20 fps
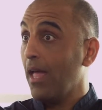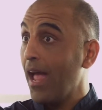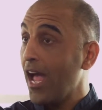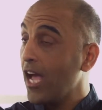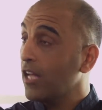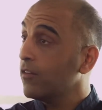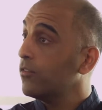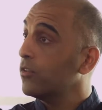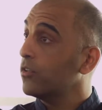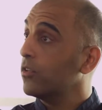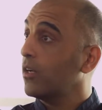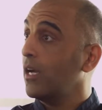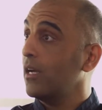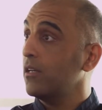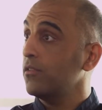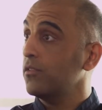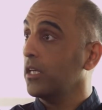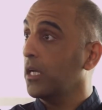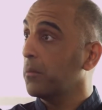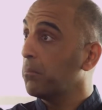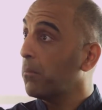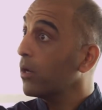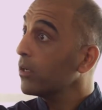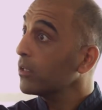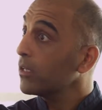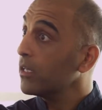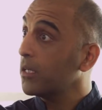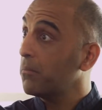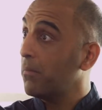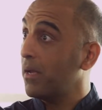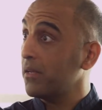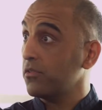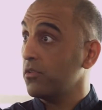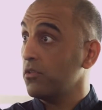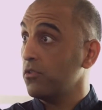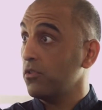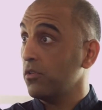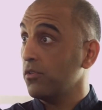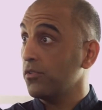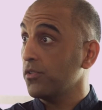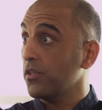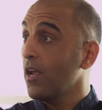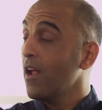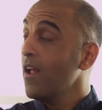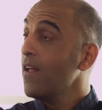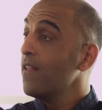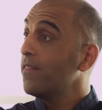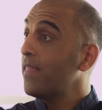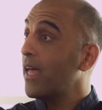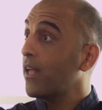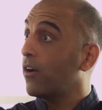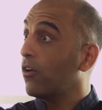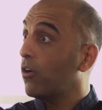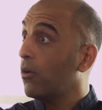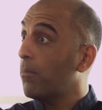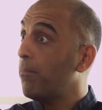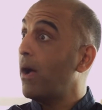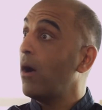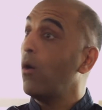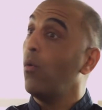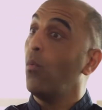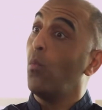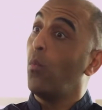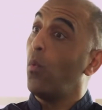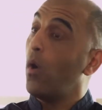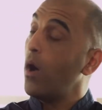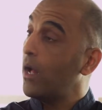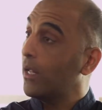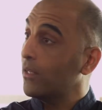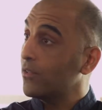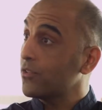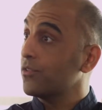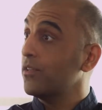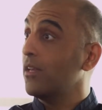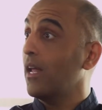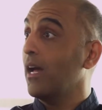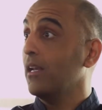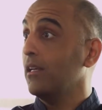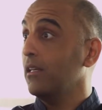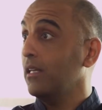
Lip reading: advertising and marketing messages that are about wants, not